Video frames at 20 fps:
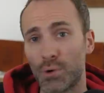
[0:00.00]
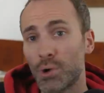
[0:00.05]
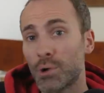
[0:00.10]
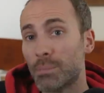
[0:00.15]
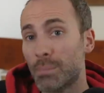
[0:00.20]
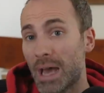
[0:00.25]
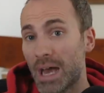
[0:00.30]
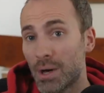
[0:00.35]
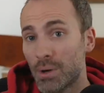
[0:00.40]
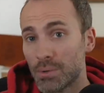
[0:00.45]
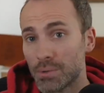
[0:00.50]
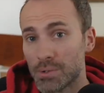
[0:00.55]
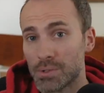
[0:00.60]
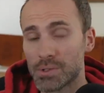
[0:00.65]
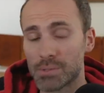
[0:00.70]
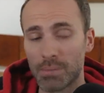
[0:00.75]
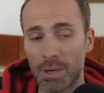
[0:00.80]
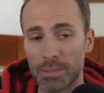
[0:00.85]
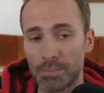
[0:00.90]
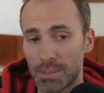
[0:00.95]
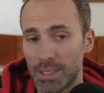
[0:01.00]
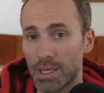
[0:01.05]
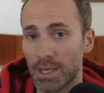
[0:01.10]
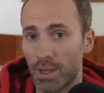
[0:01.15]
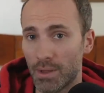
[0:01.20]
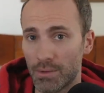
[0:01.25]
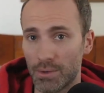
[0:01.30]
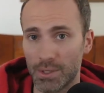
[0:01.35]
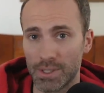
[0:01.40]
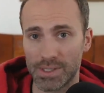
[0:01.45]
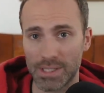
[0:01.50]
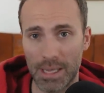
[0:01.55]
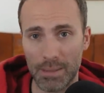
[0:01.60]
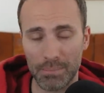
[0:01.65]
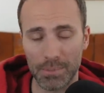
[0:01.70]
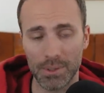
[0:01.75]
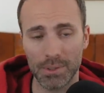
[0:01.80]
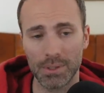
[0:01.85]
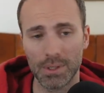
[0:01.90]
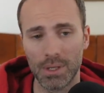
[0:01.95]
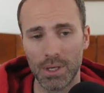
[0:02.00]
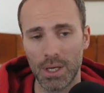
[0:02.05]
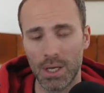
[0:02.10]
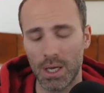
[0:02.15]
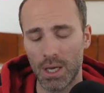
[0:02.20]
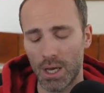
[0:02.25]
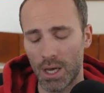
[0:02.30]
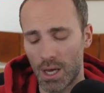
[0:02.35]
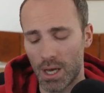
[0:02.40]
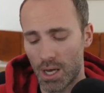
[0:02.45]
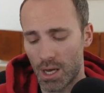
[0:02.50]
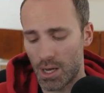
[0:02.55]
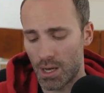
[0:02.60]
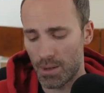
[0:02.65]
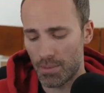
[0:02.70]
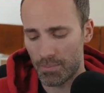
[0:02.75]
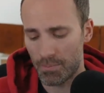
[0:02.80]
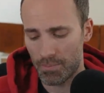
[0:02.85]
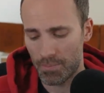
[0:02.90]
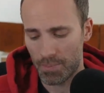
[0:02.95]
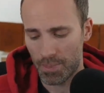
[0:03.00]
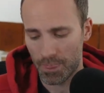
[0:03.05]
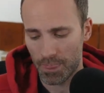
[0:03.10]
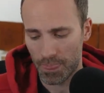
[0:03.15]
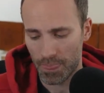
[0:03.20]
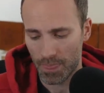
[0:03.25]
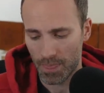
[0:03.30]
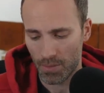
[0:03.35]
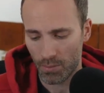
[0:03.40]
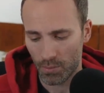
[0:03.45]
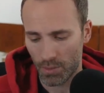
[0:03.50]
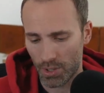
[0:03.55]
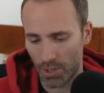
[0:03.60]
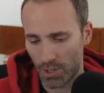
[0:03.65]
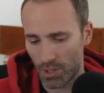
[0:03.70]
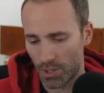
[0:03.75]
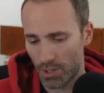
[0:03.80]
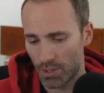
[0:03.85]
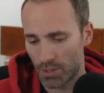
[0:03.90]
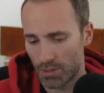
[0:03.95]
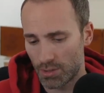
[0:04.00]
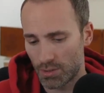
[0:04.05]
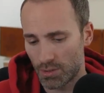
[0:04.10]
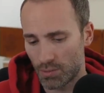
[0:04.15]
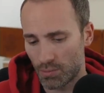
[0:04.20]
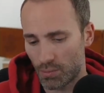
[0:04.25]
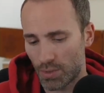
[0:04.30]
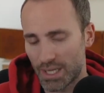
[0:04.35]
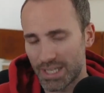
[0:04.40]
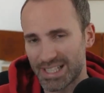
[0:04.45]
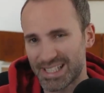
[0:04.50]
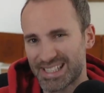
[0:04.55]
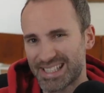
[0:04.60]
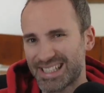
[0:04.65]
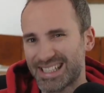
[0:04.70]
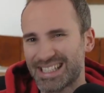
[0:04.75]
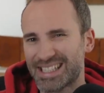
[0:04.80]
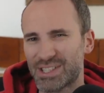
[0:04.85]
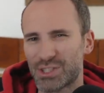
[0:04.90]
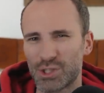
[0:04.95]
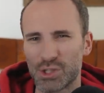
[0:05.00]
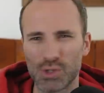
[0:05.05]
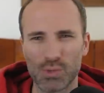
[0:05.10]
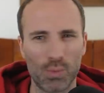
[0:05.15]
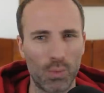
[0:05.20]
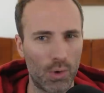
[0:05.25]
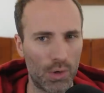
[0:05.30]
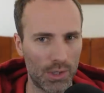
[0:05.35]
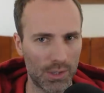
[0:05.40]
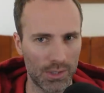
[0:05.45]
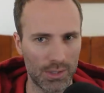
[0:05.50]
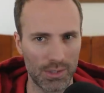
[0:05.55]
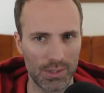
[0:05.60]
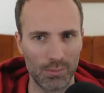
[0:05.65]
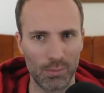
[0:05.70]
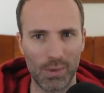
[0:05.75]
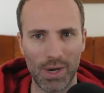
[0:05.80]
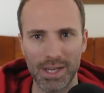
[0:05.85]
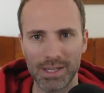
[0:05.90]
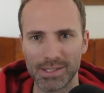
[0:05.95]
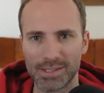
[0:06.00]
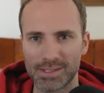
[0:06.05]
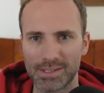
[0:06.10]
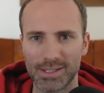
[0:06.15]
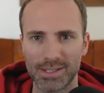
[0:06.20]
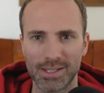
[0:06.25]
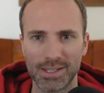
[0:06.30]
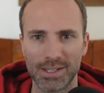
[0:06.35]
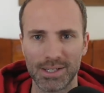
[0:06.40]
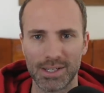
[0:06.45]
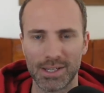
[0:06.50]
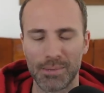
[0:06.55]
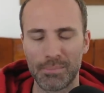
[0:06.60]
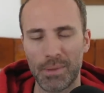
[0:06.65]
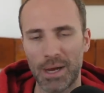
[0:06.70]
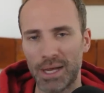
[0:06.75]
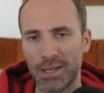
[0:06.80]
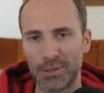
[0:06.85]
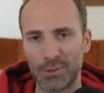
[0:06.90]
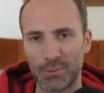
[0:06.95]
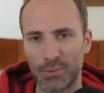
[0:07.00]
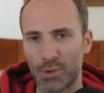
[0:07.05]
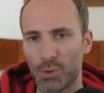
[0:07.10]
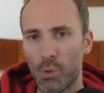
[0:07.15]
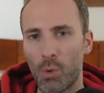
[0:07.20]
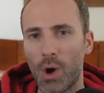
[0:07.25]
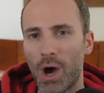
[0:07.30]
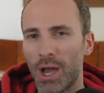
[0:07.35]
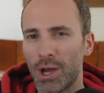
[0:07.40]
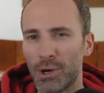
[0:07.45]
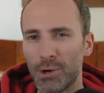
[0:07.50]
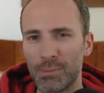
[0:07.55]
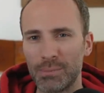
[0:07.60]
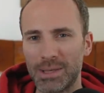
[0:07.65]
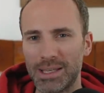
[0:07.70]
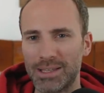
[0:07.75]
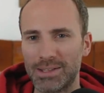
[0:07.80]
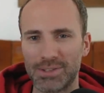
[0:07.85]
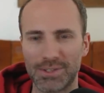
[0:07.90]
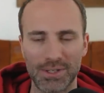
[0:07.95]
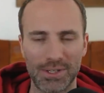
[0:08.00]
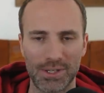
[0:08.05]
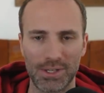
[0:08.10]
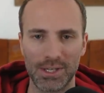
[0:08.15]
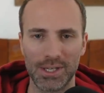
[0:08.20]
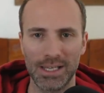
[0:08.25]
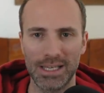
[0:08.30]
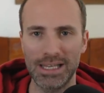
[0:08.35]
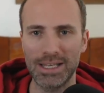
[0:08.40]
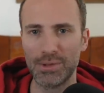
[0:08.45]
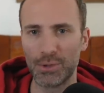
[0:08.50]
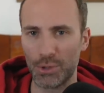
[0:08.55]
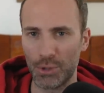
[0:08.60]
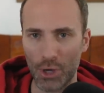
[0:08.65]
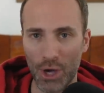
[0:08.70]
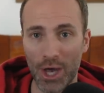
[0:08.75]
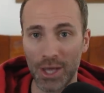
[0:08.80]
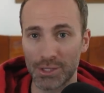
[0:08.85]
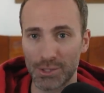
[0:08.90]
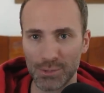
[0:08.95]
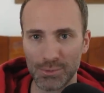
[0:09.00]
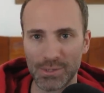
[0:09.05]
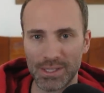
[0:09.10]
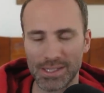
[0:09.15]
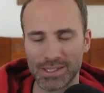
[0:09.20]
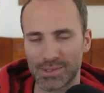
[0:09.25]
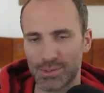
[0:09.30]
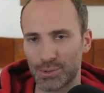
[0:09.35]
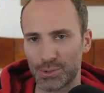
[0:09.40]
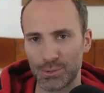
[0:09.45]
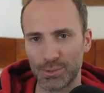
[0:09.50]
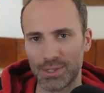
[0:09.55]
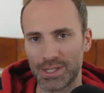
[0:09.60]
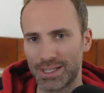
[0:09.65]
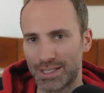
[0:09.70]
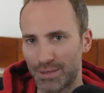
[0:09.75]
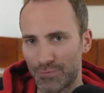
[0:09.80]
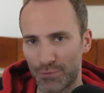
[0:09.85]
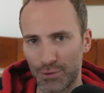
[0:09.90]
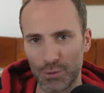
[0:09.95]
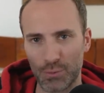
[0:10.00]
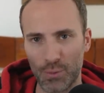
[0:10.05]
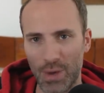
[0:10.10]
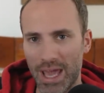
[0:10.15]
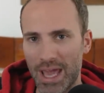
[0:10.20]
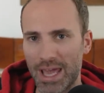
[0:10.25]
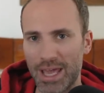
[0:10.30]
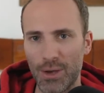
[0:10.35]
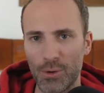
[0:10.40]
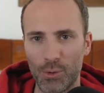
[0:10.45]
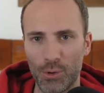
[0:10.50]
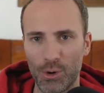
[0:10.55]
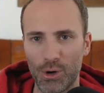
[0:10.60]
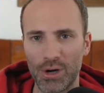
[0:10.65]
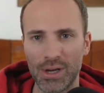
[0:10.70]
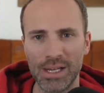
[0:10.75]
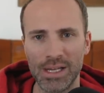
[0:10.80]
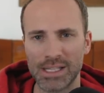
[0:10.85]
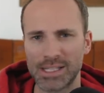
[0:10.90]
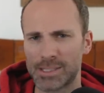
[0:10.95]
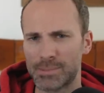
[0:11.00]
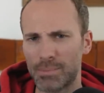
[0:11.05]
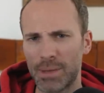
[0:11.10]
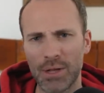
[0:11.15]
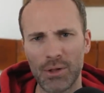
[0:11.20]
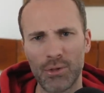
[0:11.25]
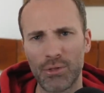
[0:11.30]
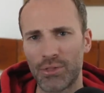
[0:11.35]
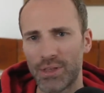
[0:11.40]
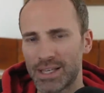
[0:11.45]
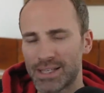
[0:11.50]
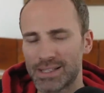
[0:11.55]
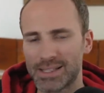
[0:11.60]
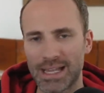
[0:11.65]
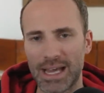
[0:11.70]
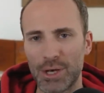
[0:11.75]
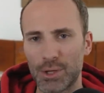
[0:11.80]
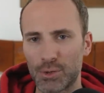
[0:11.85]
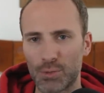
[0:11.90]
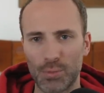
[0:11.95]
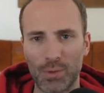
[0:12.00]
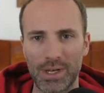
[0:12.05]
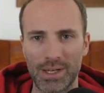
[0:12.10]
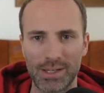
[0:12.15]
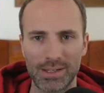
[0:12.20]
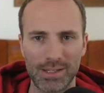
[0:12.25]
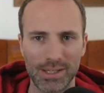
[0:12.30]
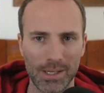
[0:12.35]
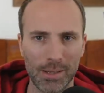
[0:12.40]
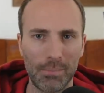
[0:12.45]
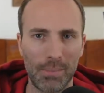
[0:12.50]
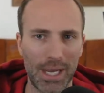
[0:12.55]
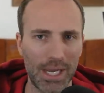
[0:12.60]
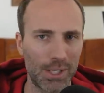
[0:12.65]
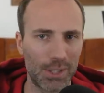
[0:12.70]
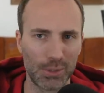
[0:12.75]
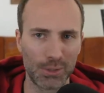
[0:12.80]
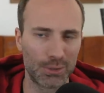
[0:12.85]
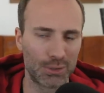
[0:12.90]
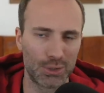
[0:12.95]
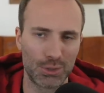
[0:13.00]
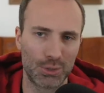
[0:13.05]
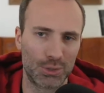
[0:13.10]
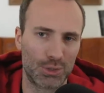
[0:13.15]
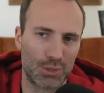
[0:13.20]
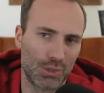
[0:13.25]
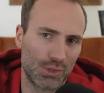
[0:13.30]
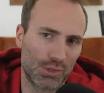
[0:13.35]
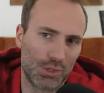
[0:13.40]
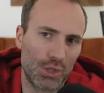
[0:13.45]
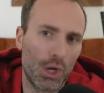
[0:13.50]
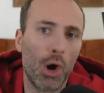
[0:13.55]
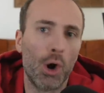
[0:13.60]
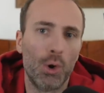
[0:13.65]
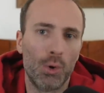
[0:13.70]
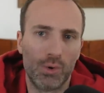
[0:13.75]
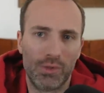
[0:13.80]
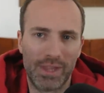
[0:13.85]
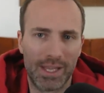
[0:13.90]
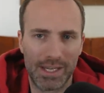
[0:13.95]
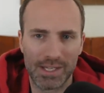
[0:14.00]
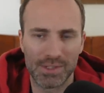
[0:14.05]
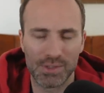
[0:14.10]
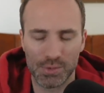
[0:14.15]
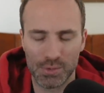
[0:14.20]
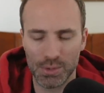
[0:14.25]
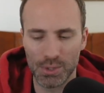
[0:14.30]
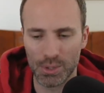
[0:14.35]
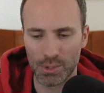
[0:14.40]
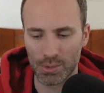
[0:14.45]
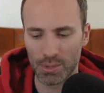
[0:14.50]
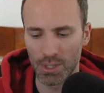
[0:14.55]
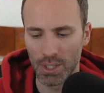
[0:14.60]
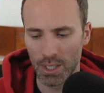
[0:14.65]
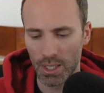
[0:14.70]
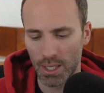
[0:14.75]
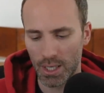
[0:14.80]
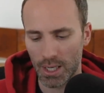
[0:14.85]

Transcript: inferred bounds might be another example, um, where why doesn't this just work? Why does the compiler require me to either not do this or do it a different way or spell things out when the compiler should just know that it's true?